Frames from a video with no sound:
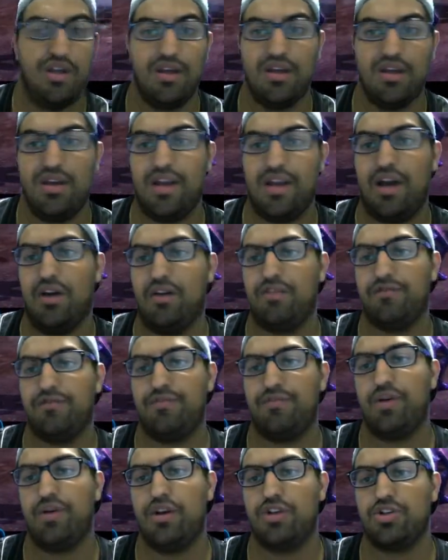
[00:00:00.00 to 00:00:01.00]
Now, if
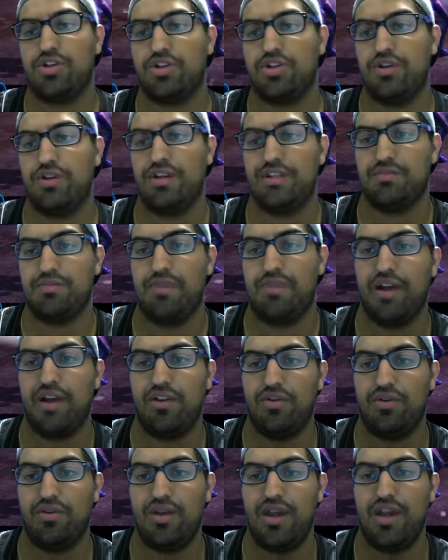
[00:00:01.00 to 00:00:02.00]
Punisher is by
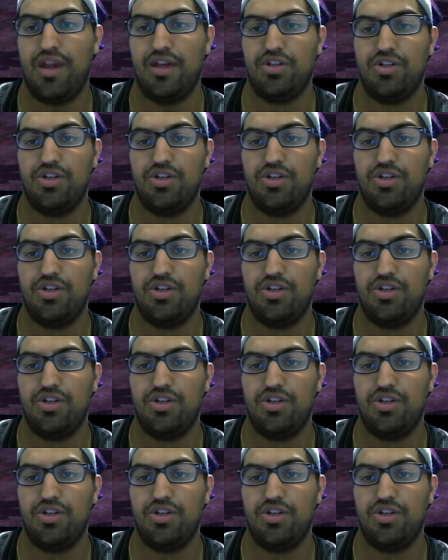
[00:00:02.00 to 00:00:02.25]
Luke Cage,